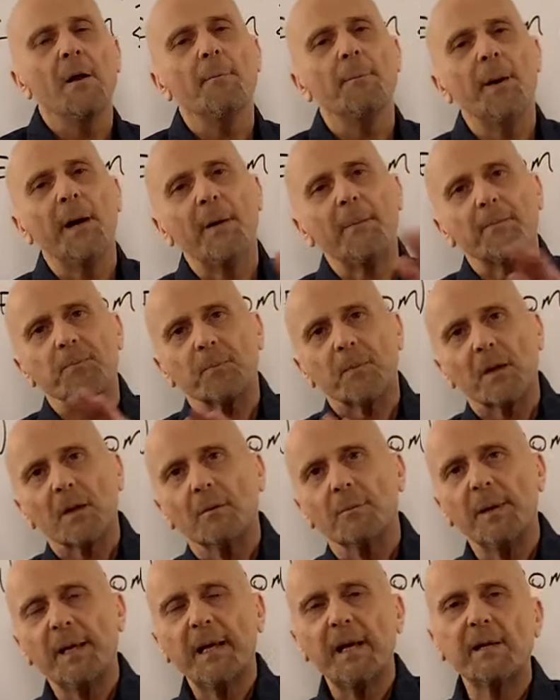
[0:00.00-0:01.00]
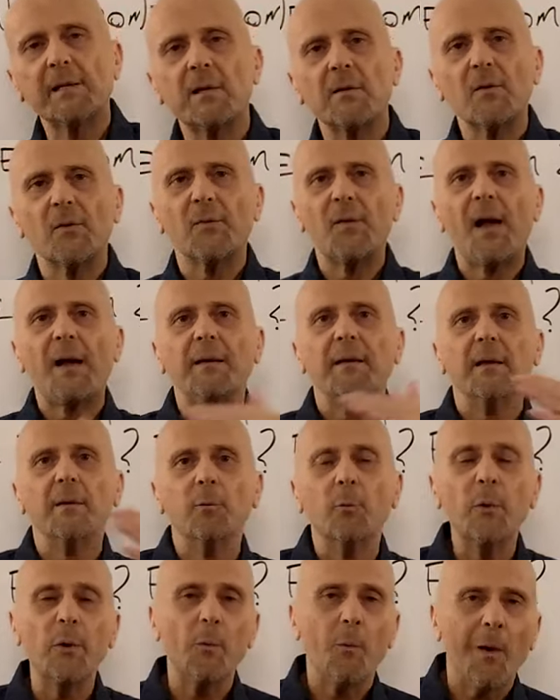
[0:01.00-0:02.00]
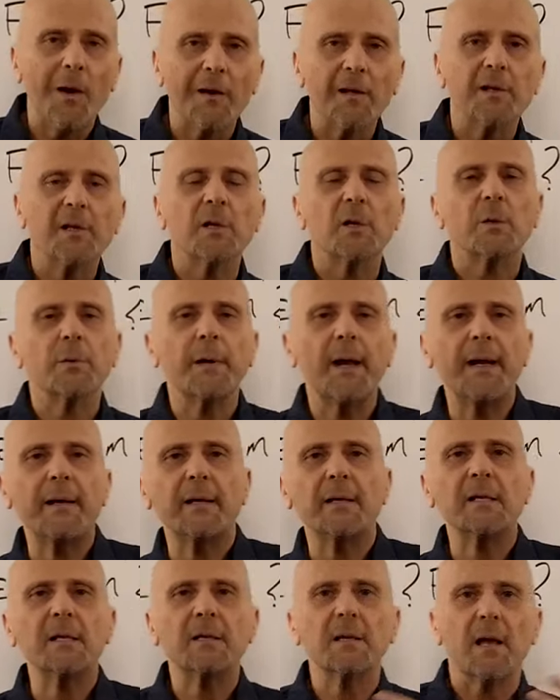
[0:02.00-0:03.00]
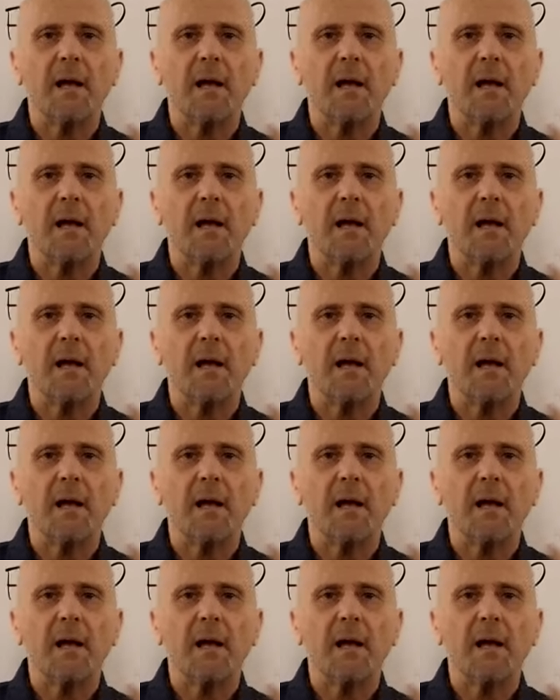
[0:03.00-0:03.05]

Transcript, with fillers: but because of the fact that we wanted to create, a,